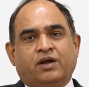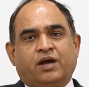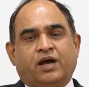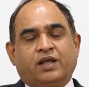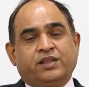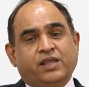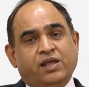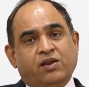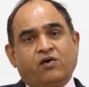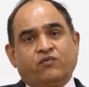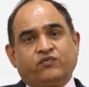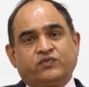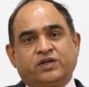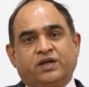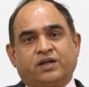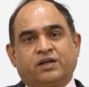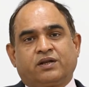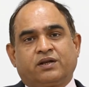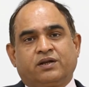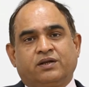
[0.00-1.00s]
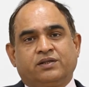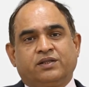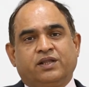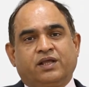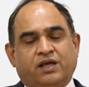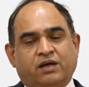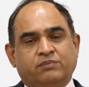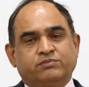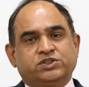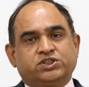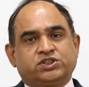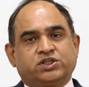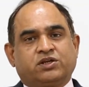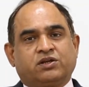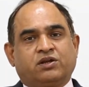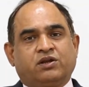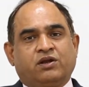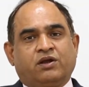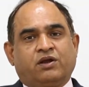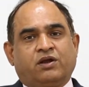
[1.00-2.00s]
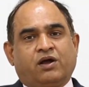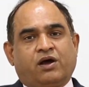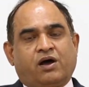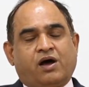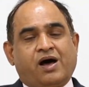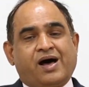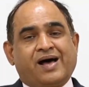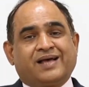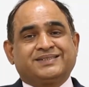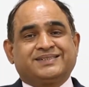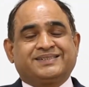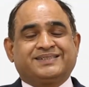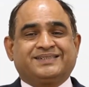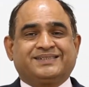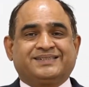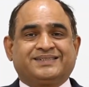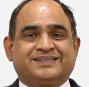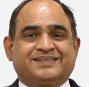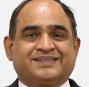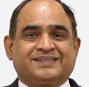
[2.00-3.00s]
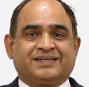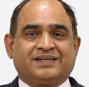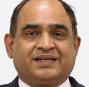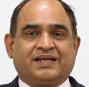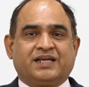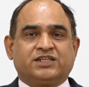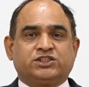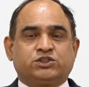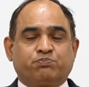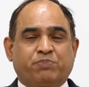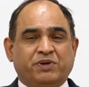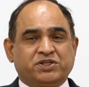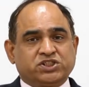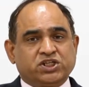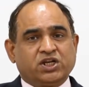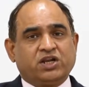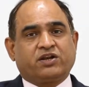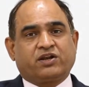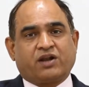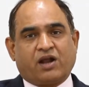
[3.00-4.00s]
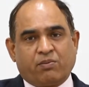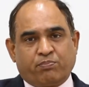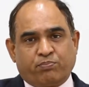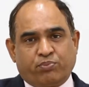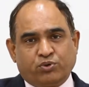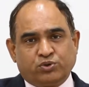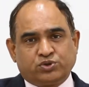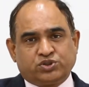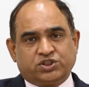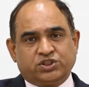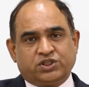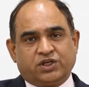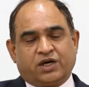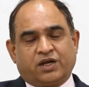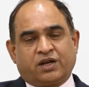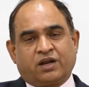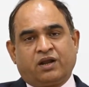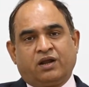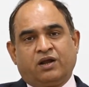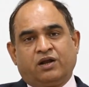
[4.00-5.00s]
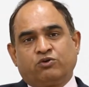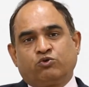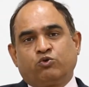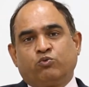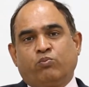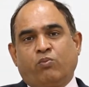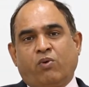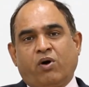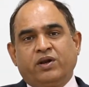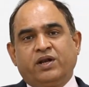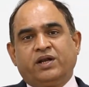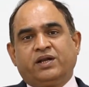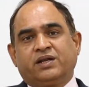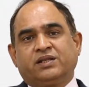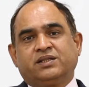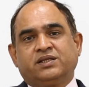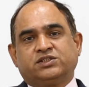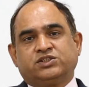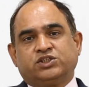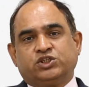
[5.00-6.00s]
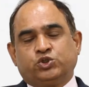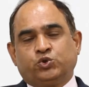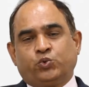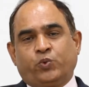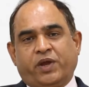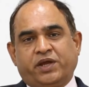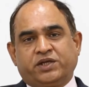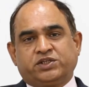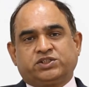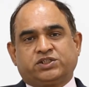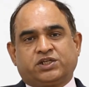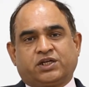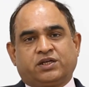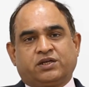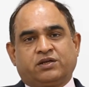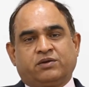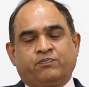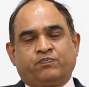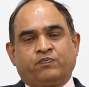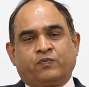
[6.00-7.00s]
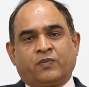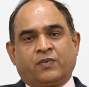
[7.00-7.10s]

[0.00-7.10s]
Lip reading: and thereafter the commission asked a special rapporteur to monitor the situation.